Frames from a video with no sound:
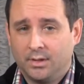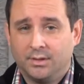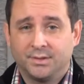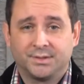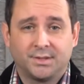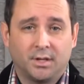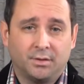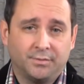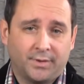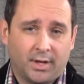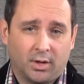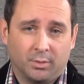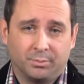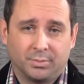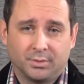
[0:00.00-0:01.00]

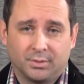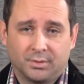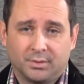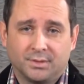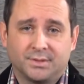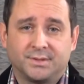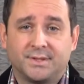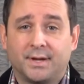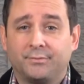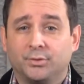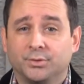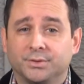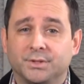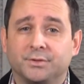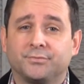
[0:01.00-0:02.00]
Self-help,
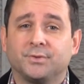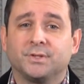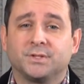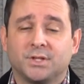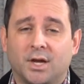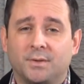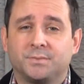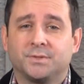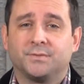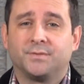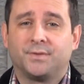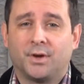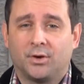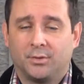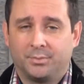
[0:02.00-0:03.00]
several different types of
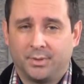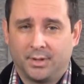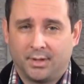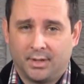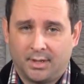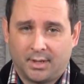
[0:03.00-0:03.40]
therapy,